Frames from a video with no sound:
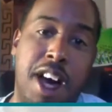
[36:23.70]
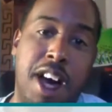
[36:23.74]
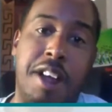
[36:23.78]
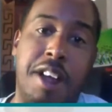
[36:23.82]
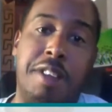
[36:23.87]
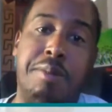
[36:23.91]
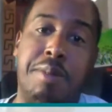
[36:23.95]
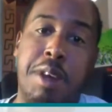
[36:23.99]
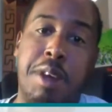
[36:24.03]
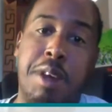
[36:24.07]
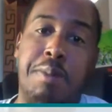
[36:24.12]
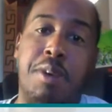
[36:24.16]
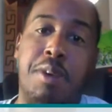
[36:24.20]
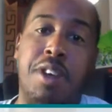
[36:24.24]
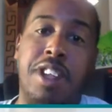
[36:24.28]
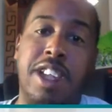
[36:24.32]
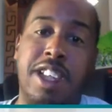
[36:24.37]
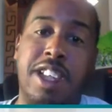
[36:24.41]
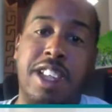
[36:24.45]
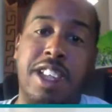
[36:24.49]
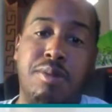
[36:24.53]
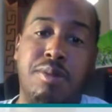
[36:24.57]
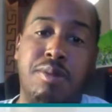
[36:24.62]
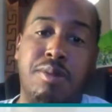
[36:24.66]
people
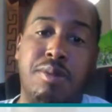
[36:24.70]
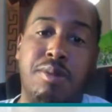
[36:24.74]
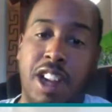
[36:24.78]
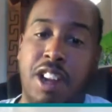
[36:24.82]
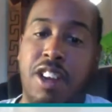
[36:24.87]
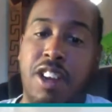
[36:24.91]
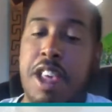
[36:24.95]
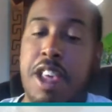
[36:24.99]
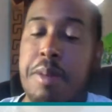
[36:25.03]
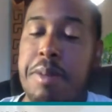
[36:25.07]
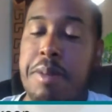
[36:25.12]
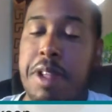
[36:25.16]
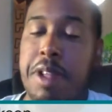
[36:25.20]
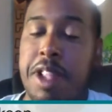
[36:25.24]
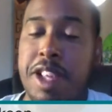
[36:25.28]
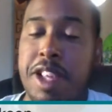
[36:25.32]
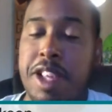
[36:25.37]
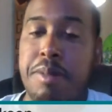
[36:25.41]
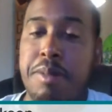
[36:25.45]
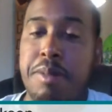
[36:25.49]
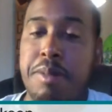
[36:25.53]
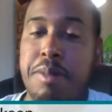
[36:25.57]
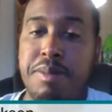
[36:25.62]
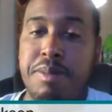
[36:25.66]
in regular
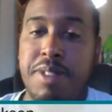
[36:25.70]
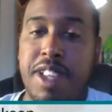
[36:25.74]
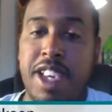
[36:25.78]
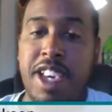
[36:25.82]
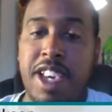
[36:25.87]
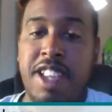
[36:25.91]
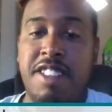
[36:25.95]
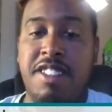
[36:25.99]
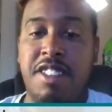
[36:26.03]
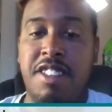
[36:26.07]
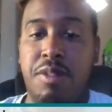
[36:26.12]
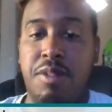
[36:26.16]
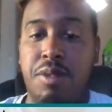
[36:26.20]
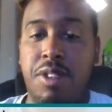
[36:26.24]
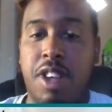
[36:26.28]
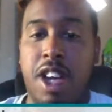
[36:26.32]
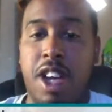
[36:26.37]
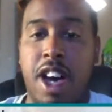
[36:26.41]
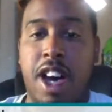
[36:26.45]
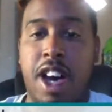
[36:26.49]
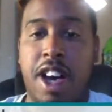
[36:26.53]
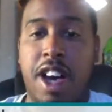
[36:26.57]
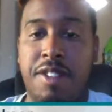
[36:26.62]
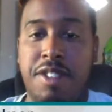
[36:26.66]
MLM into,
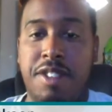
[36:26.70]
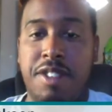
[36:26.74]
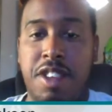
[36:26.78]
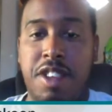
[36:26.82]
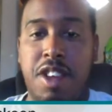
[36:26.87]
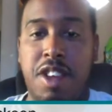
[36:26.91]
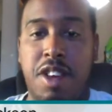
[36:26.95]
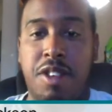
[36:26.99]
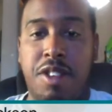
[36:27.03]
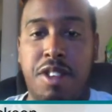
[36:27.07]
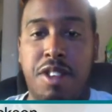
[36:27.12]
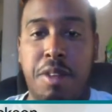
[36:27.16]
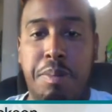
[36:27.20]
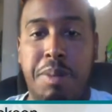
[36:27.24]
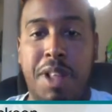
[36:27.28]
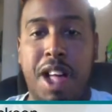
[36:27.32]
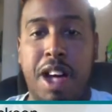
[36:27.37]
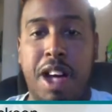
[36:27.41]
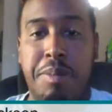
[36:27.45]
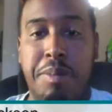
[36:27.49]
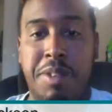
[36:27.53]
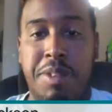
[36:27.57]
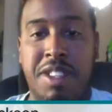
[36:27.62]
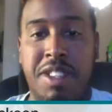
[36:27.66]
you know, the
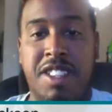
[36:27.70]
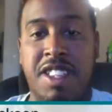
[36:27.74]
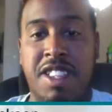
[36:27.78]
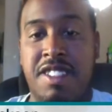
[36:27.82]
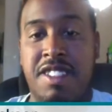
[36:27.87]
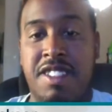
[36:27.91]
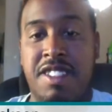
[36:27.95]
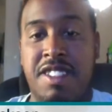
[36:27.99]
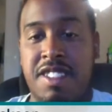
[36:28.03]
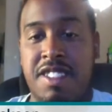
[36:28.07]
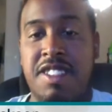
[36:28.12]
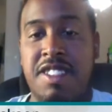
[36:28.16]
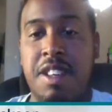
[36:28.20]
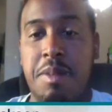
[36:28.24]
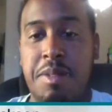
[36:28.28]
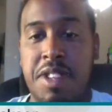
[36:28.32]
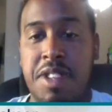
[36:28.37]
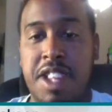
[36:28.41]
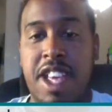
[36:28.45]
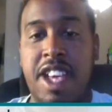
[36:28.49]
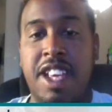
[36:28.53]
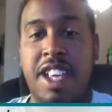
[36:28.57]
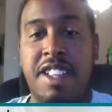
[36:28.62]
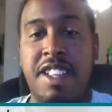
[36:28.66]
blog beast, because this is something
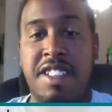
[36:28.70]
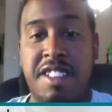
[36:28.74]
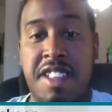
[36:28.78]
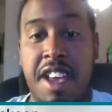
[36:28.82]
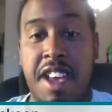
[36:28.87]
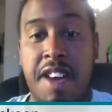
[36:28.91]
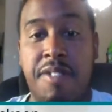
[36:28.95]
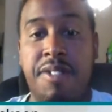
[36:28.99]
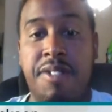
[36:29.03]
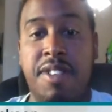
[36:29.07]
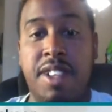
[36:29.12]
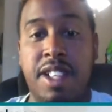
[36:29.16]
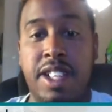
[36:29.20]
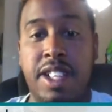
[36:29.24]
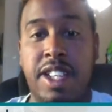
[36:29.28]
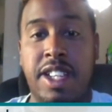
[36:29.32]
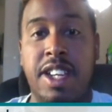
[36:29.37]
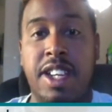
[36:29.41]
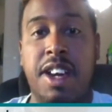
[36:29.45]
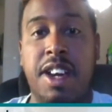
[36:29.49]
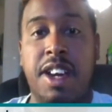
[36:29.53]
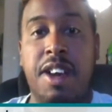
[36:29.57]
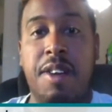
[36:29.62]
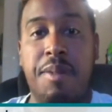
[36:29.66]
they can definitely
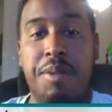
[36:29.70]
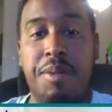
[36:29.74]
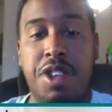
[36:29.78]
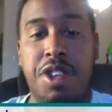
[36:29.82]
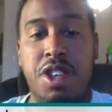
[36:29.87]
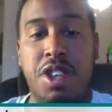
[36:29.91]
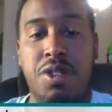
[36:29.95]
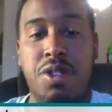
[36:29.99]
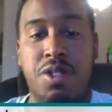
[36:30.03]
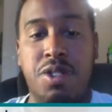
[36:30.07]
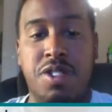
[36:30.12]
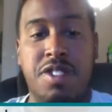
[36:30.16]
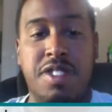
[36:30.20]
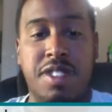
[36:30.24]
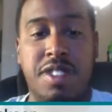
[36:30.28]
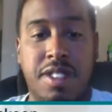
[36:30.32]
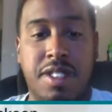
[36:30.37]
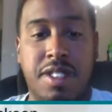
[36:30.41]
use.